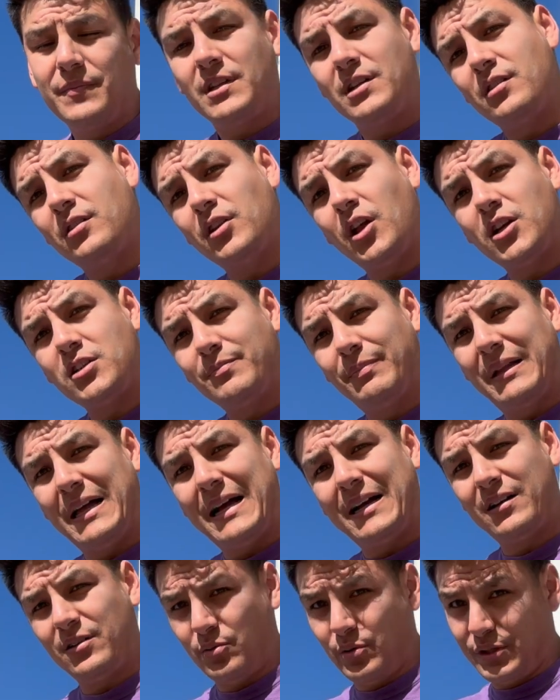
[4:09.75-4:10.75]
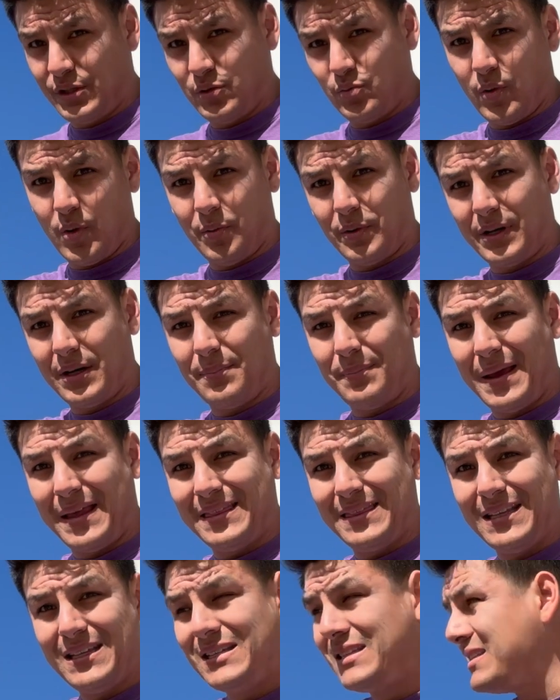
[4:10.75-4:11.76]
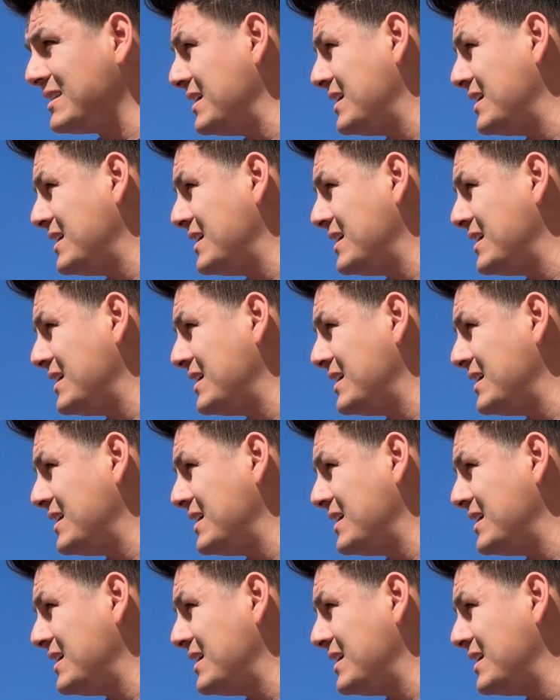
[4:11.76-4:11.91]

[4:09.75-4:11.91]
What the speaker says: gloss black, which is what we're gonna paint this.